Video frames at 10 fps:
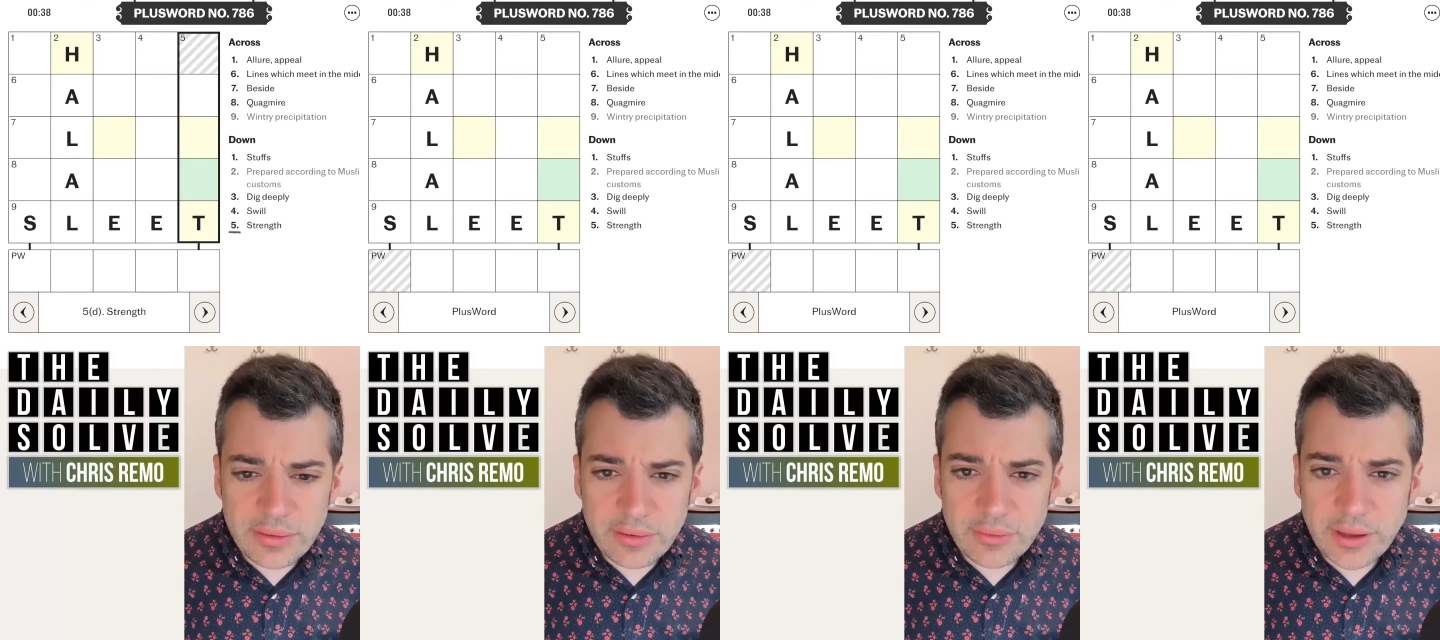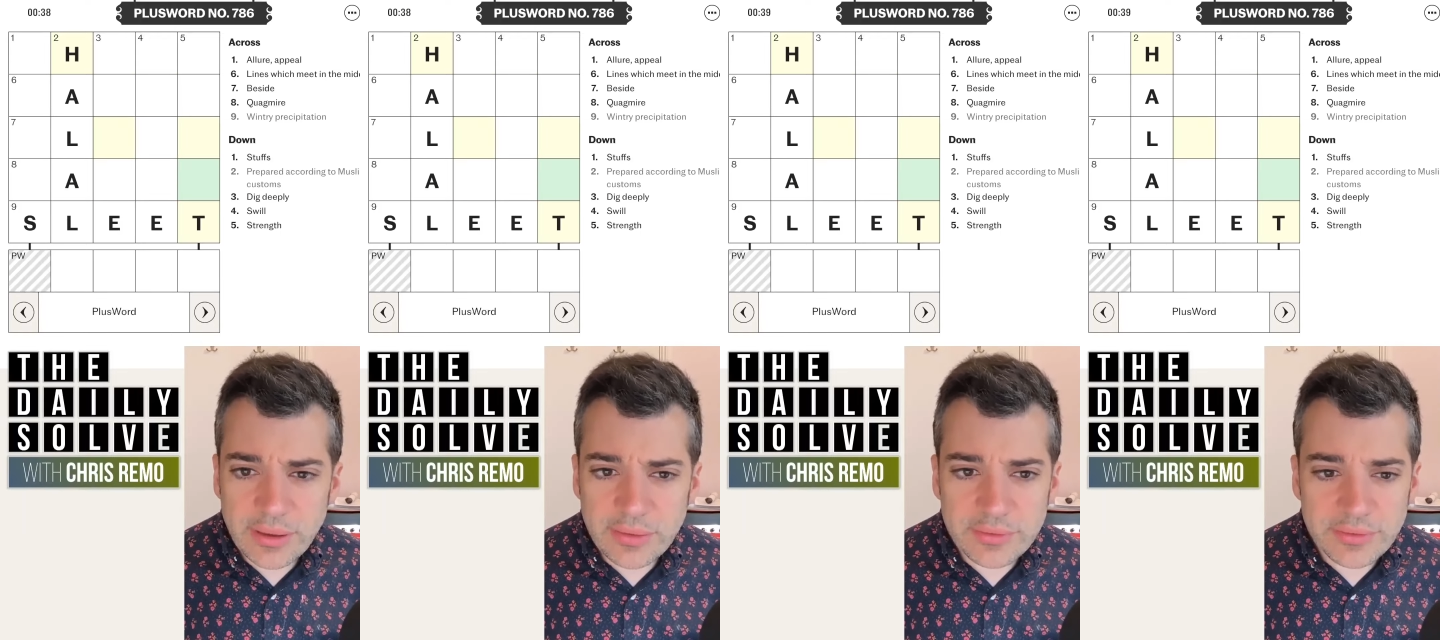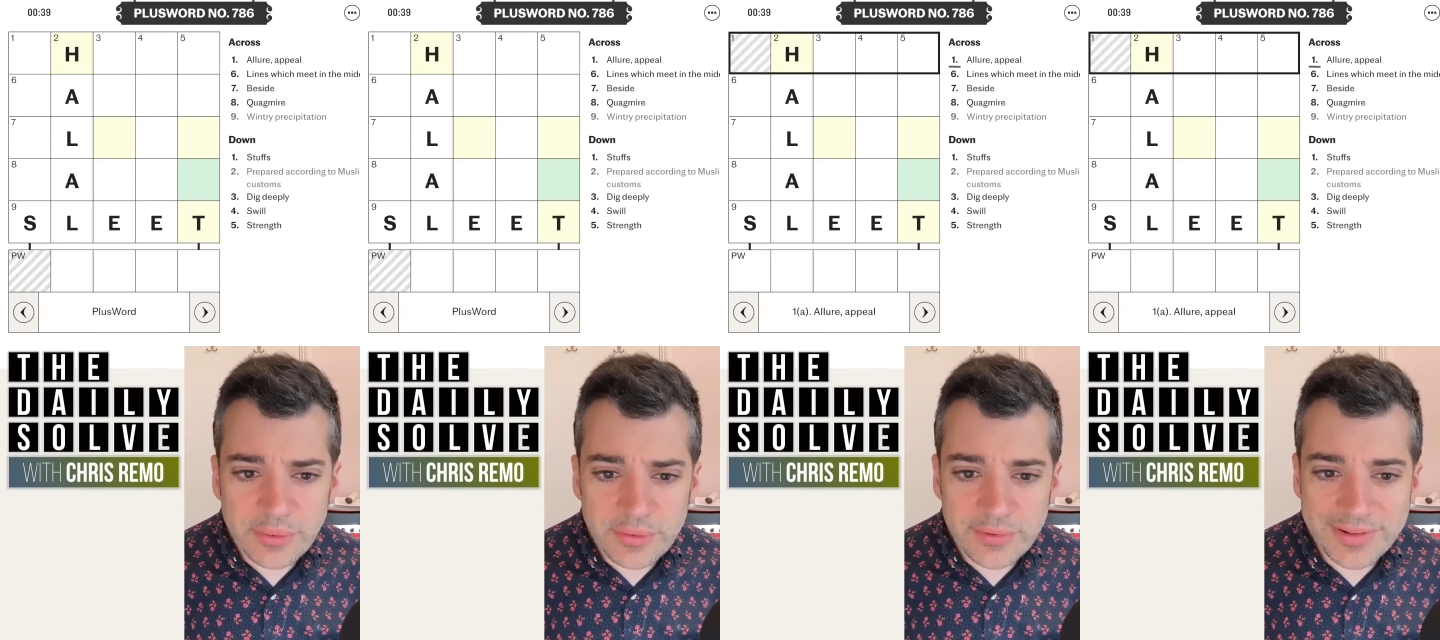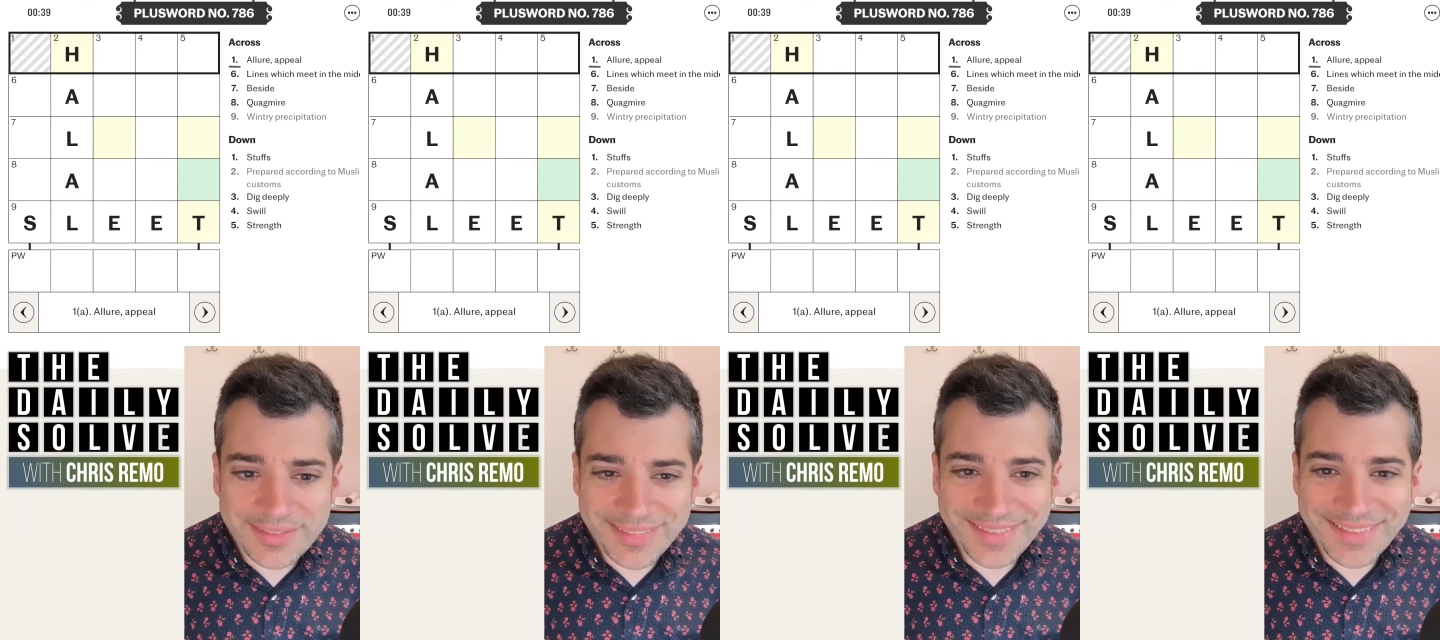Okay, this is horrible.
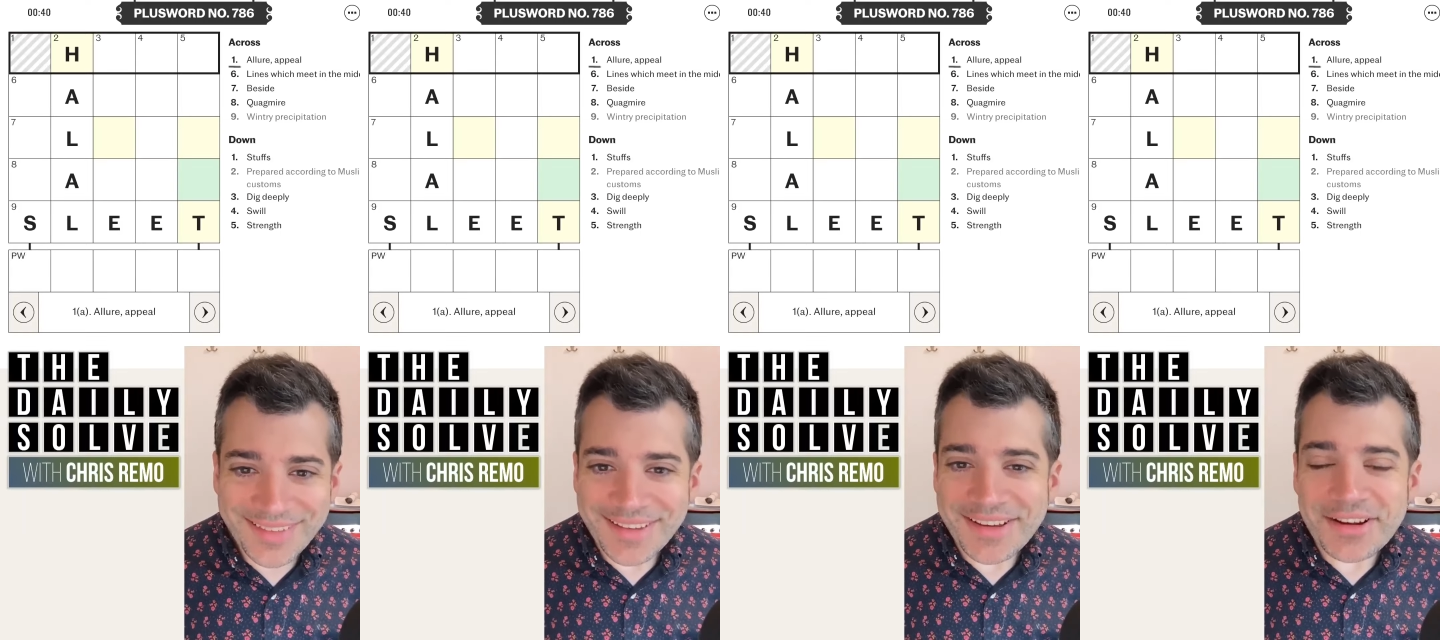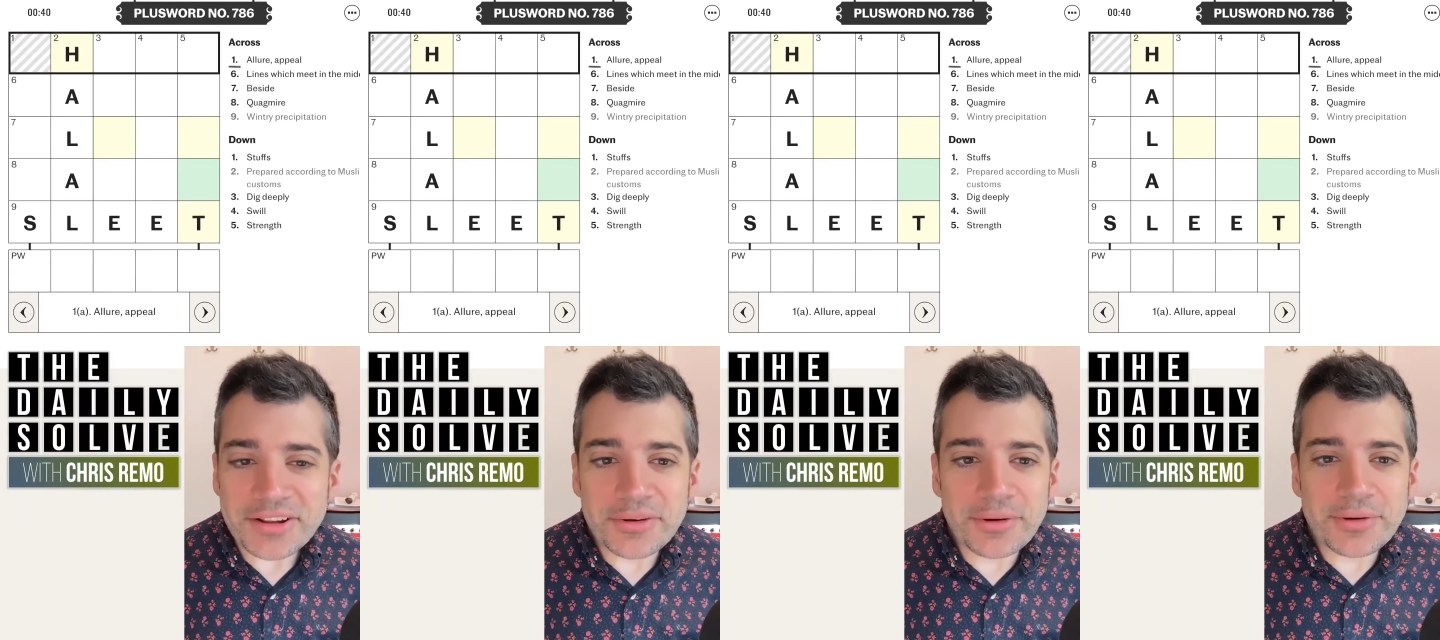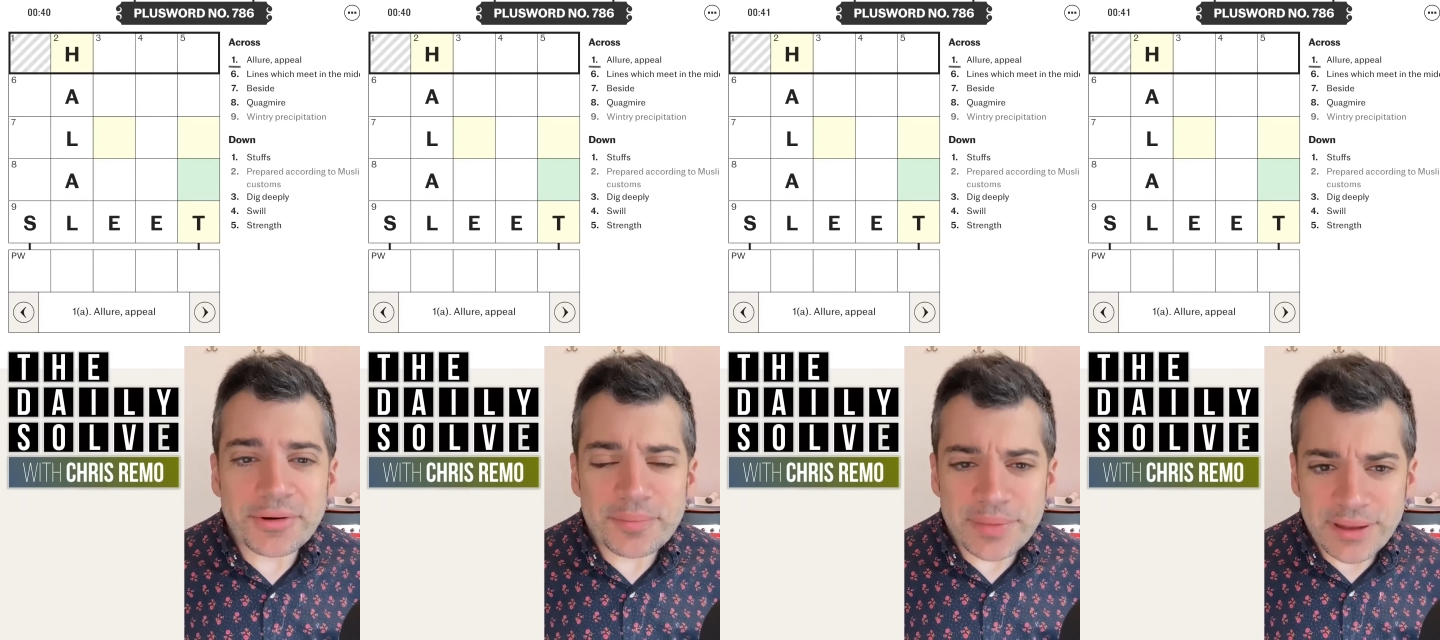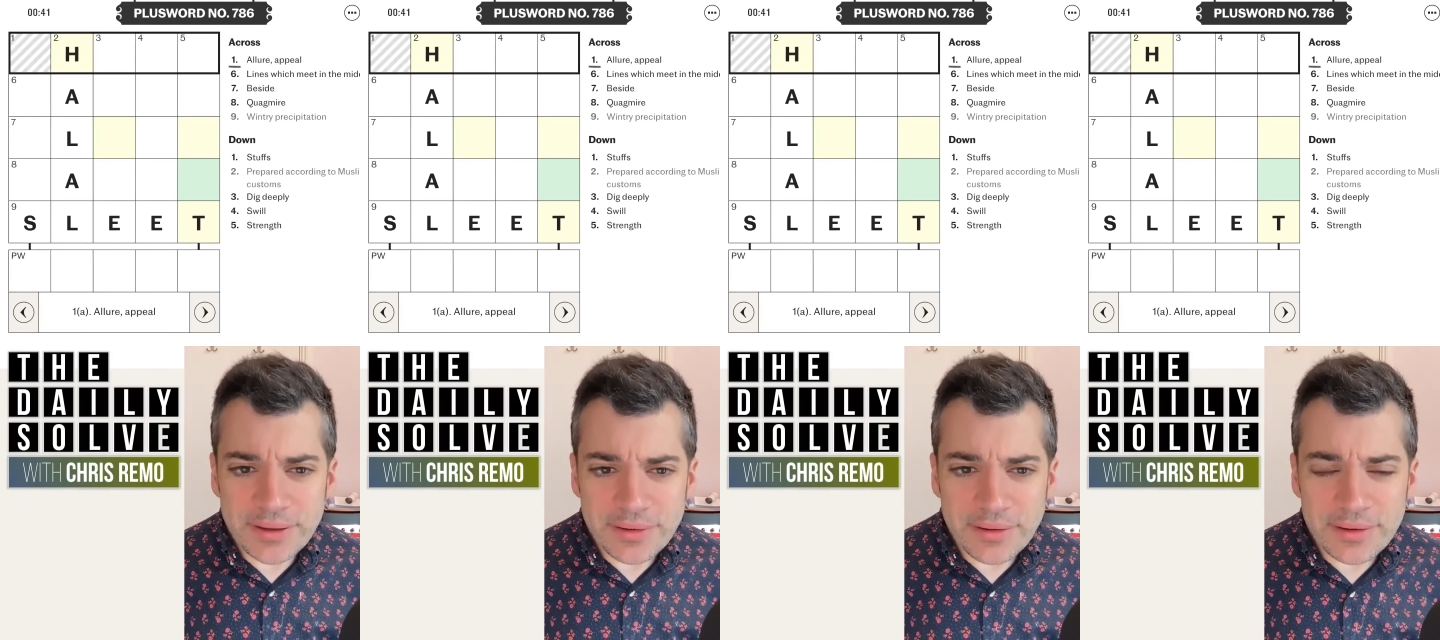Allure or
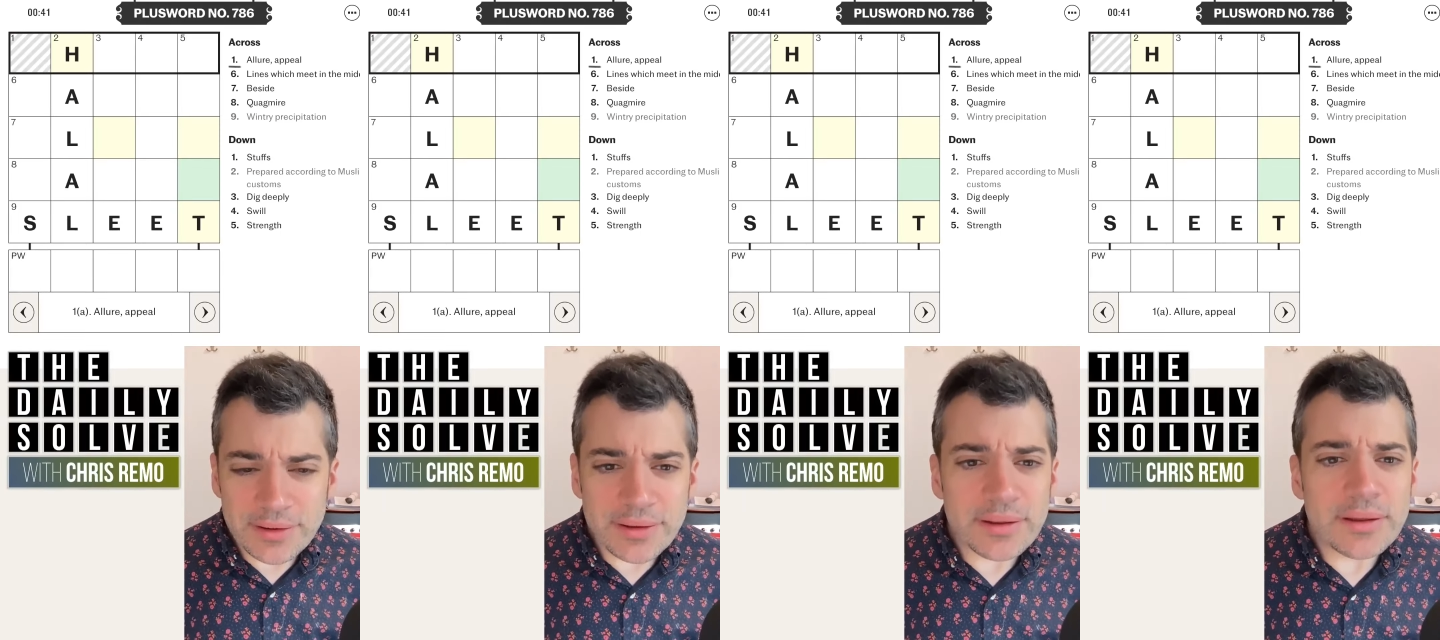appeal.